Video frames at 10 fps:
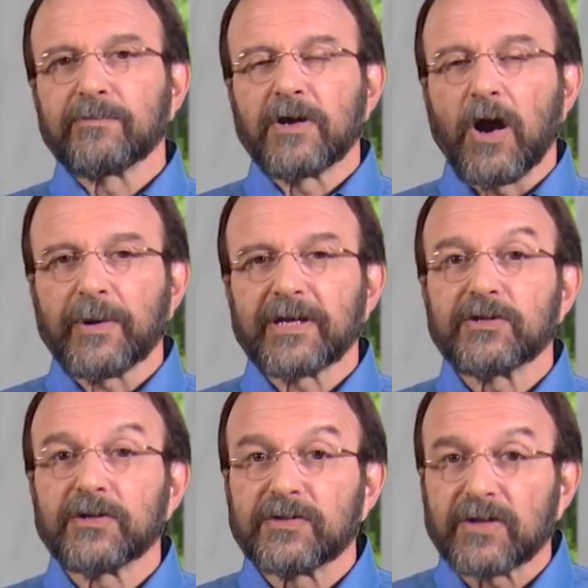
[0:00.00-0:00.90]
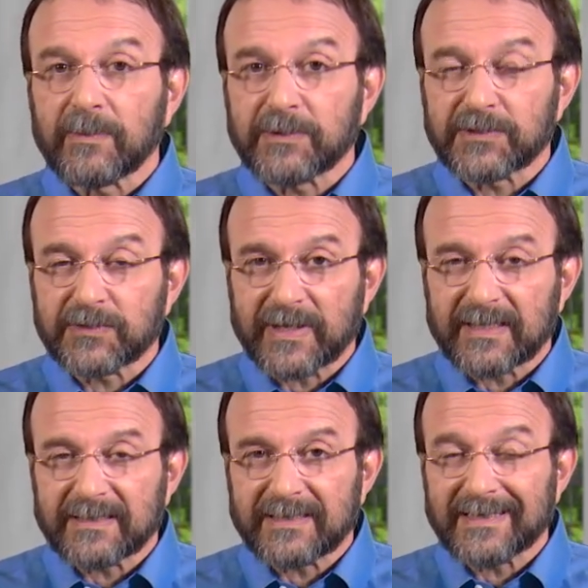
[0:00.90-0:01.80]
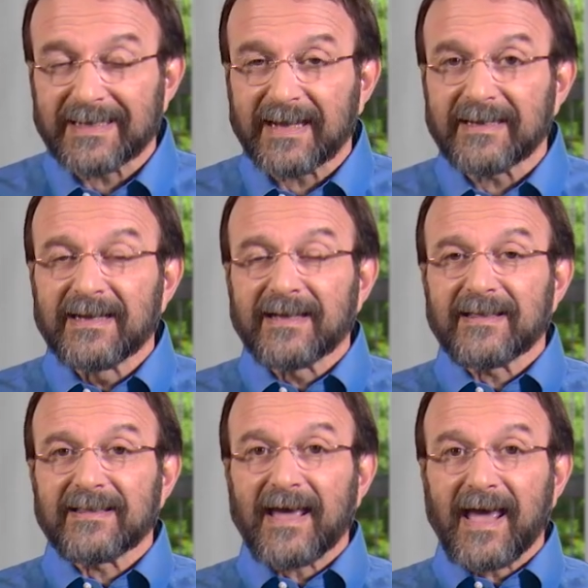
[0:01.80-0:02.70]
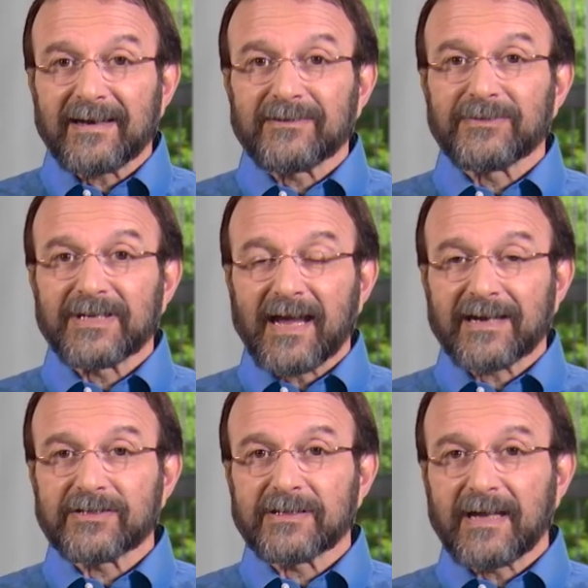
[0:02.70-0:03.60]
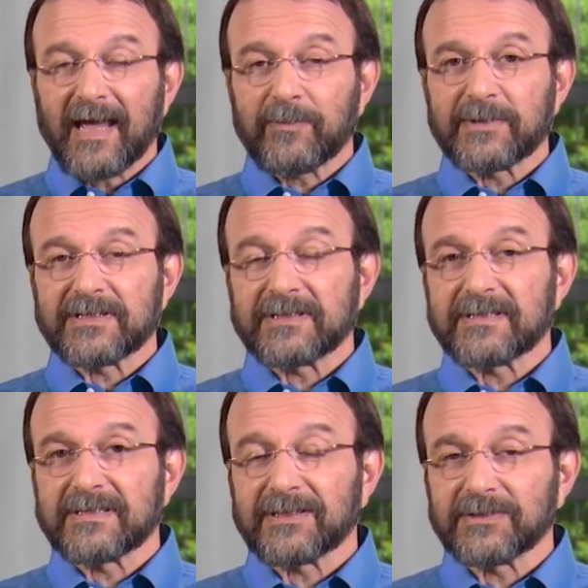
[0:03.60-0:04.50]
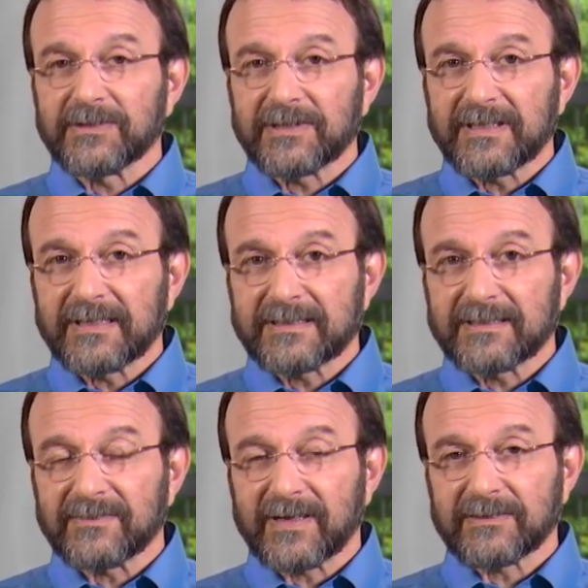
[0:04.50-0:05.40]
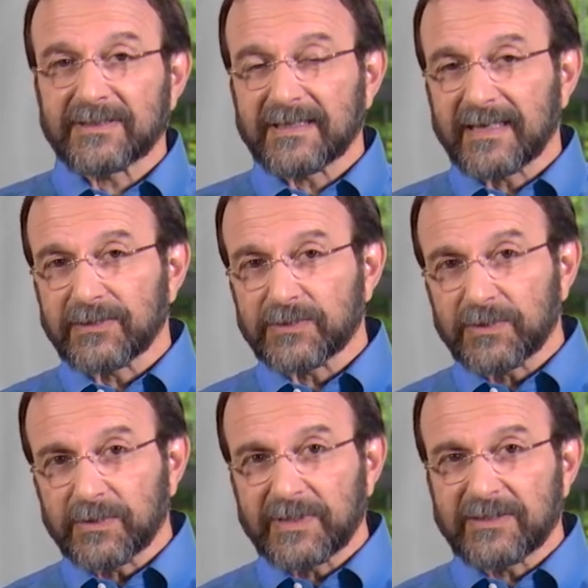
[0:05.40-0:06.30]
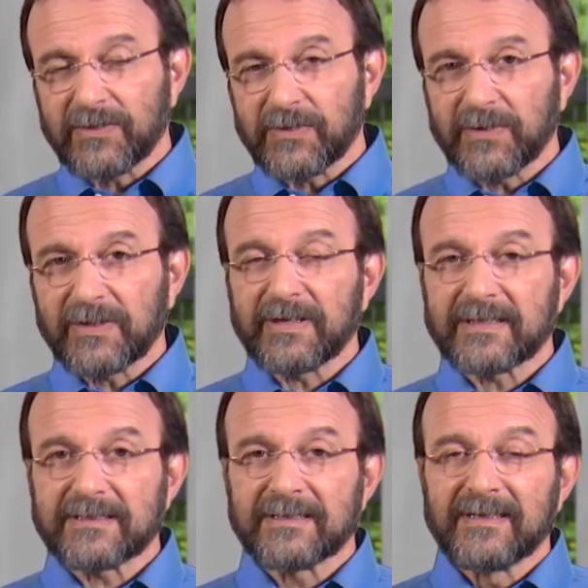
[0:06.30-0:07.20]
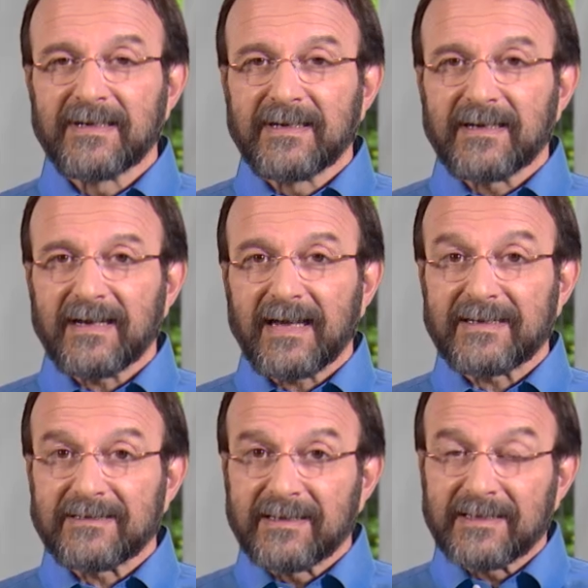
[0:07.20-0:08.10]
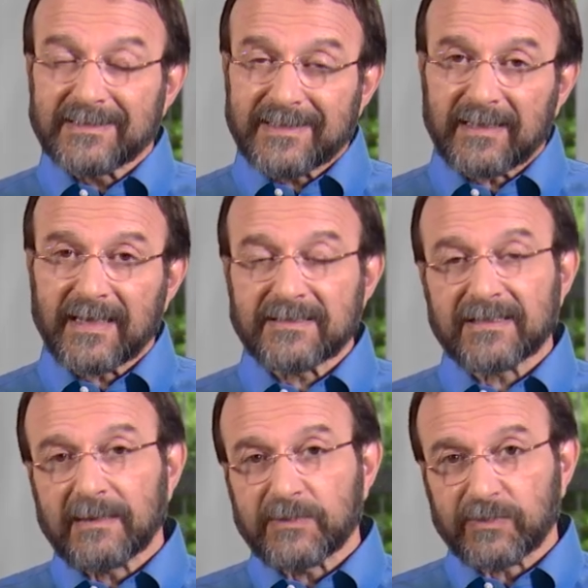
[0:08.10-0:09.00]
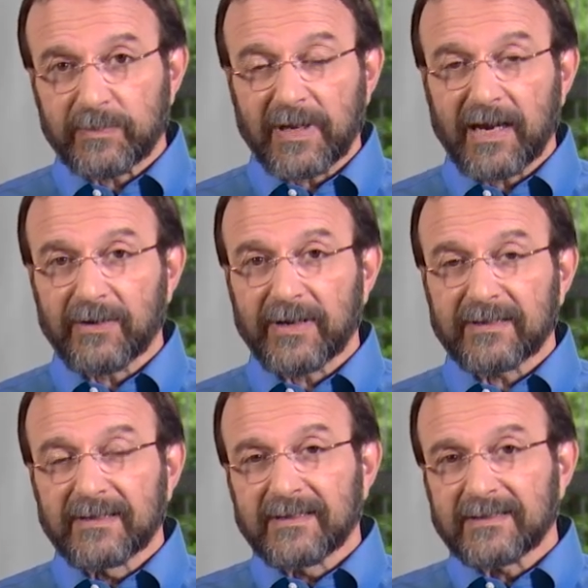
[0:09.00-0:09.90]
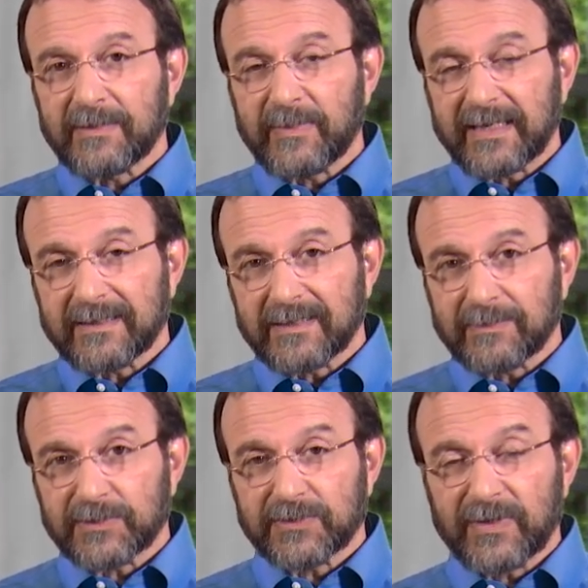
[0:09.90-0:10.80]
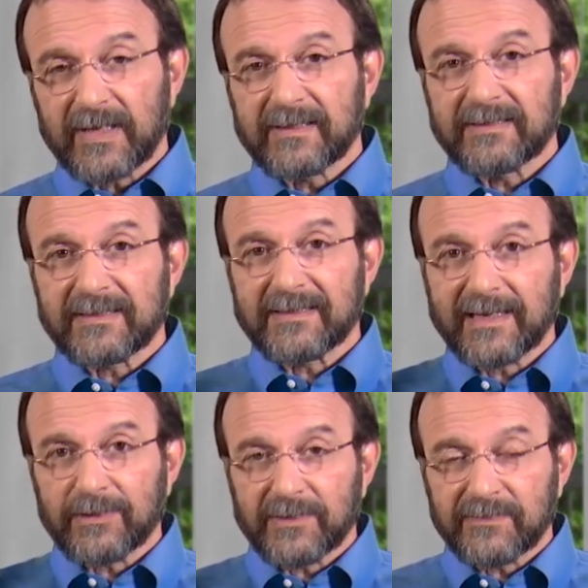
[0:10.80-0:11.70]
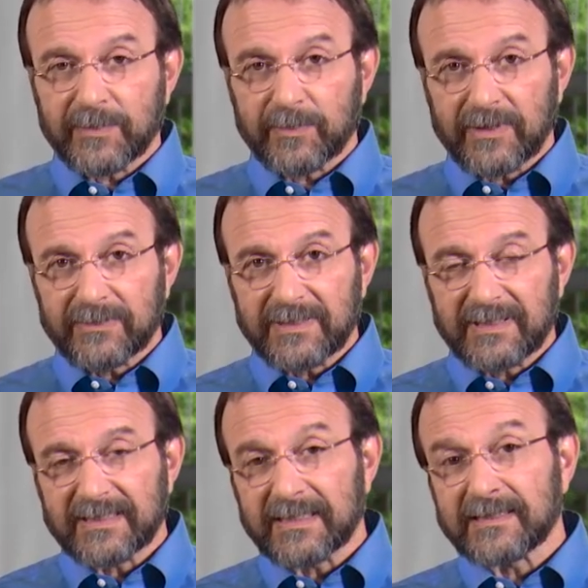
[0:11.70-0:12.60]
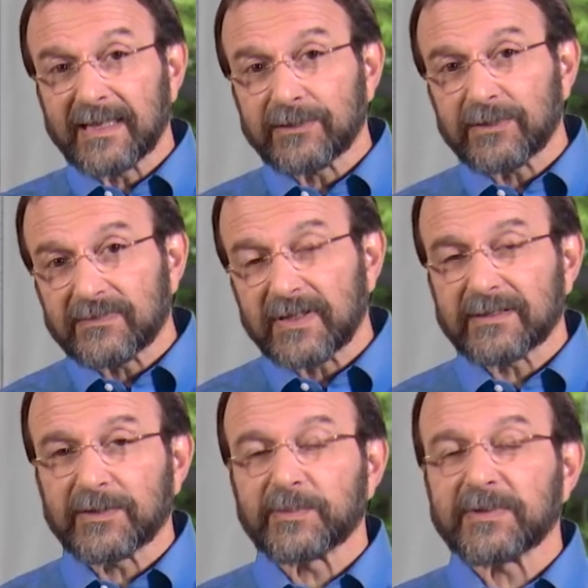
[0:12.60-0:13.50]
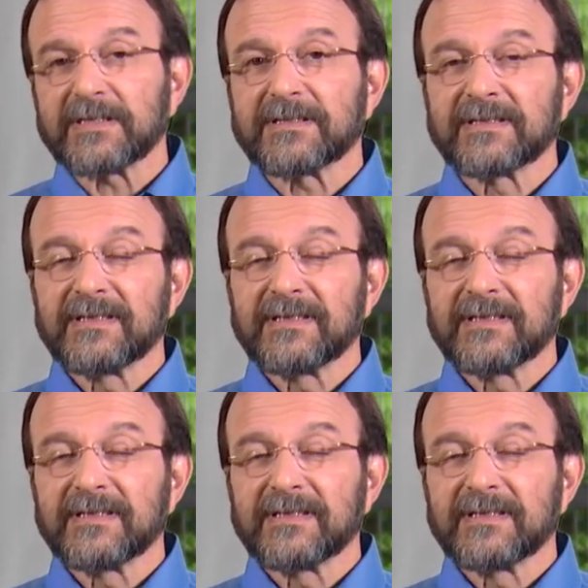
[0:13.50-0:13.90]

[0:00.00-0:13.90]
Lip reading: going to double-stranded DNA. That reaction happens in the cell nucleus. The viral DNA goes all the way to the nucleus, and cell enzymes repair it. They make it double-stranded. They take off the protein, and they take off that little piece